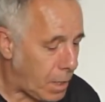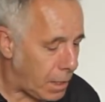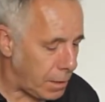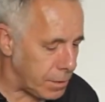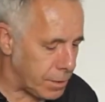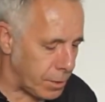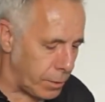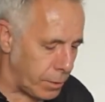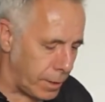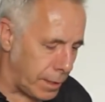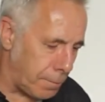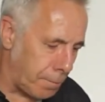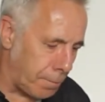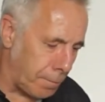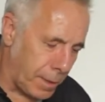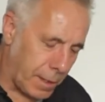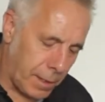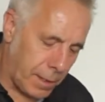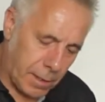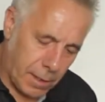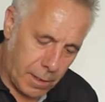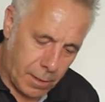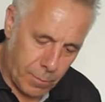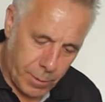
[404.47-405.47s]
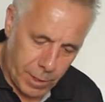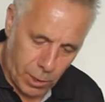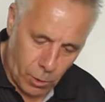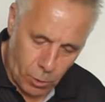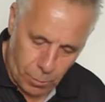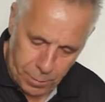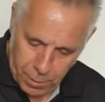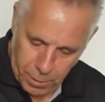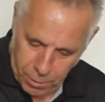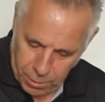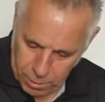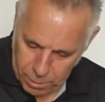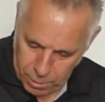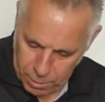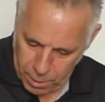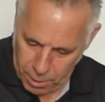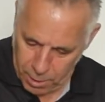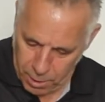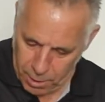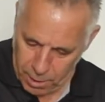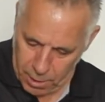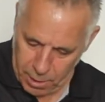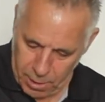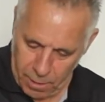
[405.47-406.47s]
So anyway, I hope you
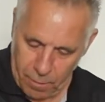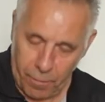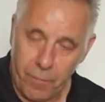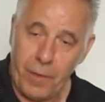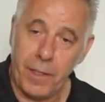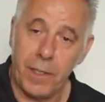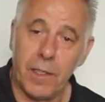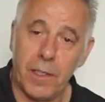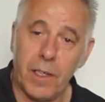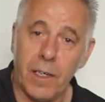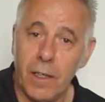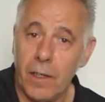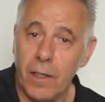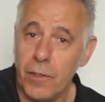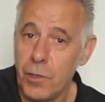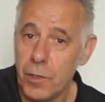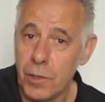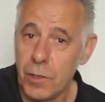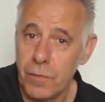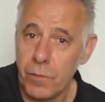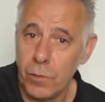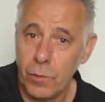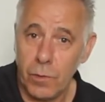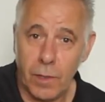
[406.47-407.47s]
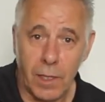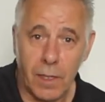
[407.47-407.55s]
find that useful.